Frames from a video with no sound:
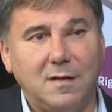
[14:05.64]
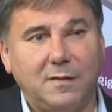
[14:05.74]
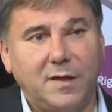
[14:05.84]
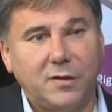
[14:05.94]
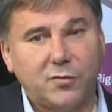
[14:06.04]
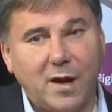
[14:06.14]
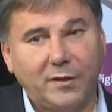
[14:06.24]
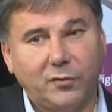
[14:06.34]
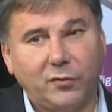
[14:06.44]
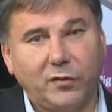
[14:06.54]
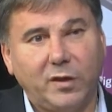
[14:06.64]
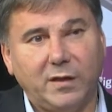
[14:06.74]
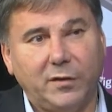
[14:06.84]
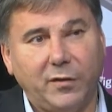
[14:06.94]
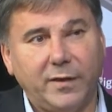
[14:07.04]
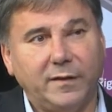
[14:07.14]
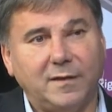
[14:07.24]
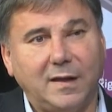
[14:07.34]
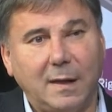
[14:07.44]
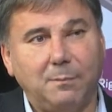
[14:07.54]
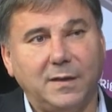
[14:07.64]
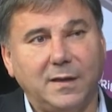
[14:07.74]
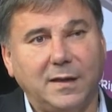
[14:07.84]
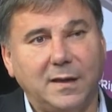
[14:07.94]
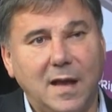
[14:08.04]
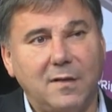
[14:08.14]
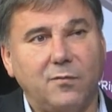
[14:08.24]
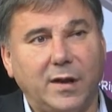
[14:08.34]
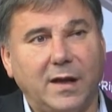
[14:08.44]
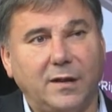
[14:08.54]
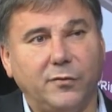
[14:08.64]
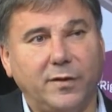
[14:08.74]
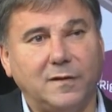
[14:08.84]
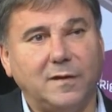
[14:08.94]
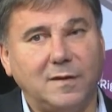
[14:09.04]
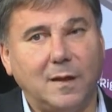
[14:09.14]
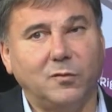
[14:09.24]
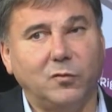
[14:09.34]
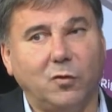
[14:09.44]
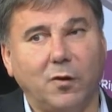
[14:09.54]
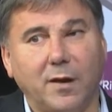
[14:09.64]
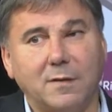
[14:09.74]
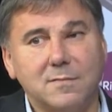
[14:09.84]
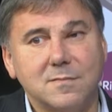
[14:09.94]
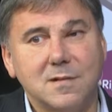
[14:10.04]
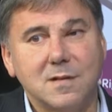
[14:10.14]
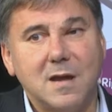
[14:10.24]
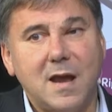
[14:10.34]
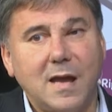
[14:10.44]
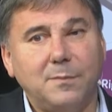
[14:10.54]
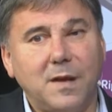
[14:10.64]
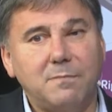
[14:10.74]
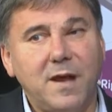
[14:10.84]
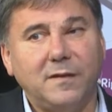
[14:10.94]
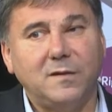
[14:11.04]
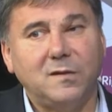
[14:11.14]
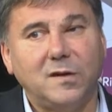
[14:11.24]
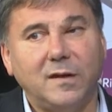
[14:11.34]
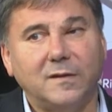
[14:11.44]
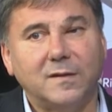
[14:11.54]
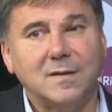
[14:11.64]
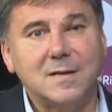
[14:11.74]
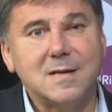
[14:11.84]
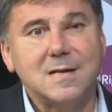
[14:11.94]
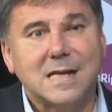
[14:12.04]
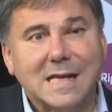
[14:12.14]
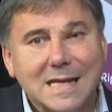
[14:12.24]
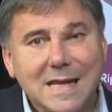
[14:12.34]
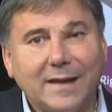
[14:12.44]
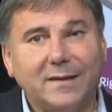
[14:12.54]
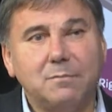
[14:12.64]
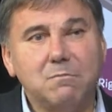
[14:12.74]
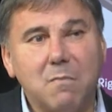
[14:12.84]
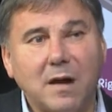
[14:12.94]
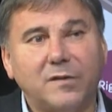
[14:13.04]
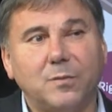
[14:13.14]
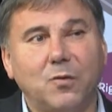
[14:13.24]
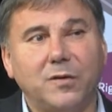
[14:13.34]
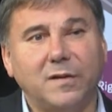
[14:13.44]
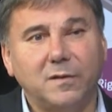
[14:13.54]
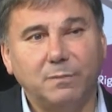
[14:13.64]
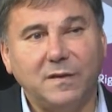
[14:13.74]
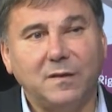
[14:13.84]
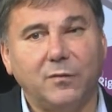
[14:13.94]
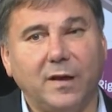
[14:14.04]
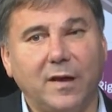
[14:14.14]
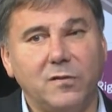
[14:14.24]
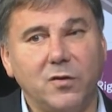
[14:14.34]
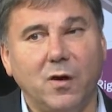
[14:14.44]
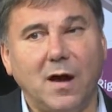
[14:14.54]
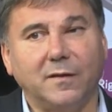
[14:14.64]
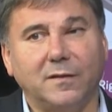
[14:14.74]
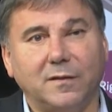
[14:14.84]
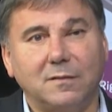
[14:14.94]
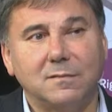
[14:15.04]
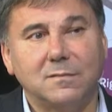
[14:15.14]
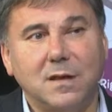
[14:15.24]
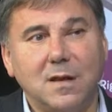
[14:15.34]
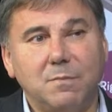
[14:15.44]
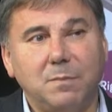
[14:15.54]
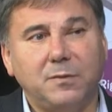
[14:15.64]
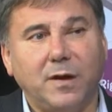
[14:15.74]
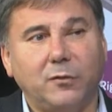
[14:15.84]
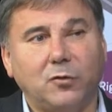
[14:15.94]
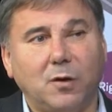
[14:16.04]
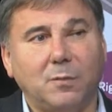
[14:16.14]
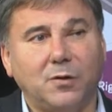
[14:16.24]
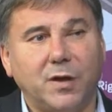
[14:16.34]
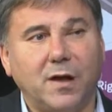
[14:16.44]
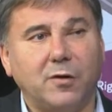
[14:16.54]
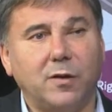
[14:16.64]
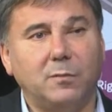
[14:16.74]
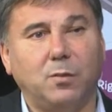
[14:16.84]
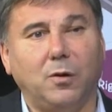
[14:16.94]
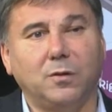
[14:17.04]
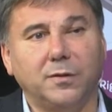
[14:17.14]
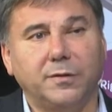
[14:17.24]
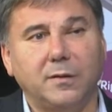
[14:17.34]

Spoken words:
They try to see the things happening in every country as the same story. And my message is, get much more in the specific and nuance. People like to talk about Hungary and Poland.